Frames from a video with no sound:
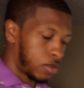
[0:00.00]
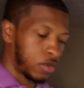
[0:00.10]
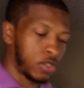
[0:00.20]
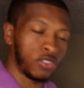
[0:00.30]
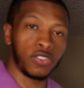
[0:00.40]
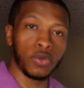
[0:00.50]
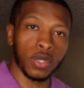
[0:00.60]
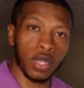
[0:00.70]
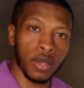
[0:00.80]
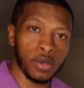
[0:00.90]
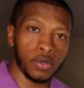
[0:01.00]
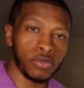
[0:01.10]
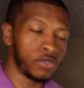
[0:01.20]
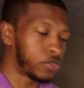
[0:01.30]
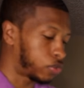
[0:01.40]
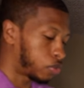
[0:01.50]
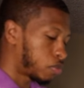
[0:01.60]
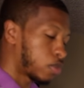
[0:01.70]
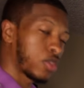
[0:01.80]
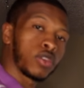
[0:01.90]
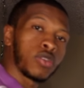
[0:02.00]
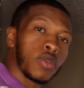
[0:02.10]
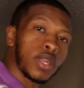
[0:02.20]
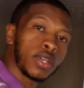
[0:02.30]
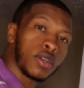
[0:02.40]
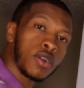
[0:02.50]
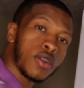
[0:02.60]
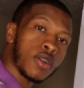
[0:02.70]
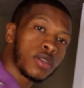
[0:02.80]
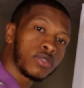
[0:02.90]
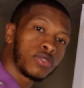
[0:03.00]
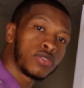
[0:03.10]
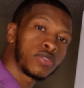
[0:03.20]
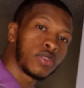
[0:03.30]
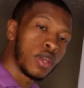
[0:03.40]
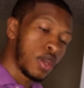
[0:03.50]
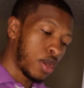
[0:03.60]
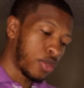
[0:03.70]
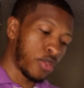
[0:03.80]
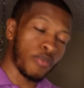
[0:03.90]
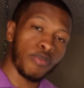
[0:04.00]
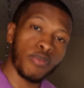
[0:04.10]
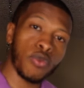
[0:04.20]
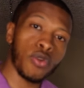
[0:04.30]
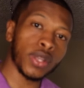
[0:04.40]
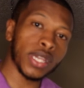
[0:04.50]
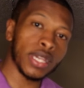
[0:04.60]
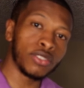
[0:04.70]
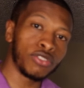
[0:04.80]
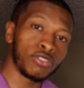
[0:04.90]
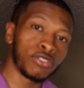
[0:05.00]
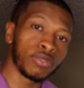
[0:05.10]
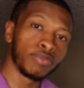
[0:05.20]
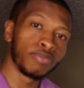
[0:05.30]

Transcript: The student loans, the credit cards, the mortgage,